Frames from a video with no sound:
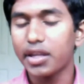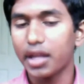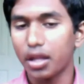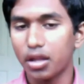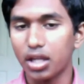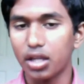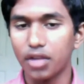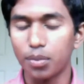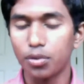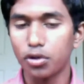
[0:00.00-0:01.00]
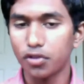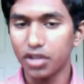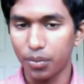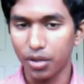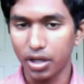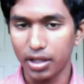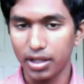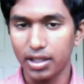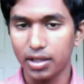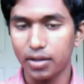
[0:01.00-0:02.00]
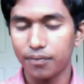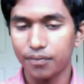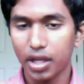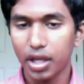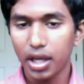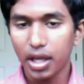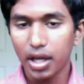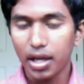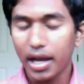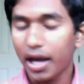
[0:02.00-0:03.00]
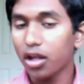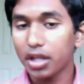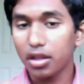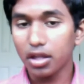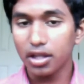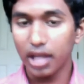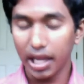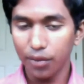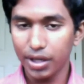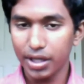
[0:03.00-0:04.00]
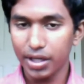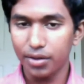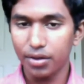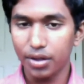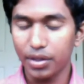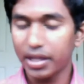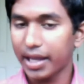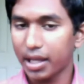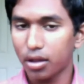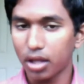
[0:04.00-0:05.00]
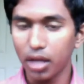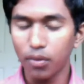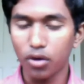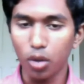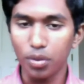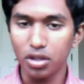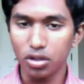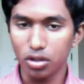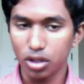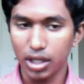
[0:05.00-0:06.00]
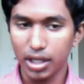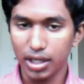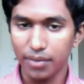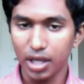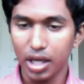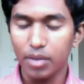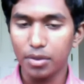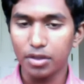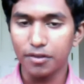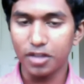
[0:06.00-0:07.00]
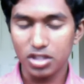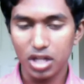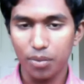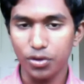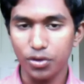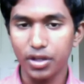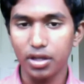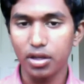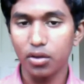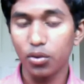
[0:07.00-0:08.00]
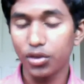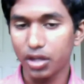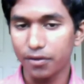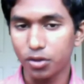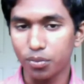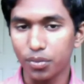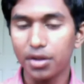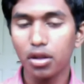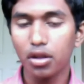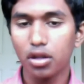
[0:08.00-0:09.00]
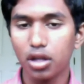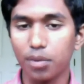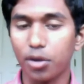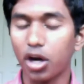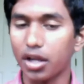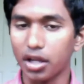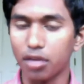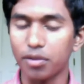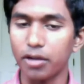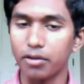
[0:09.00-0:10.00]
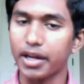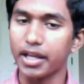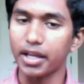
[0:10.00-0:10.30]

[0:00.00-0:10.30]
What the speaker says: extent of the approval that we're going to need. How long that's going to take, we really can't say. We're hoping to be able to finish it up within a few months upon us being ready.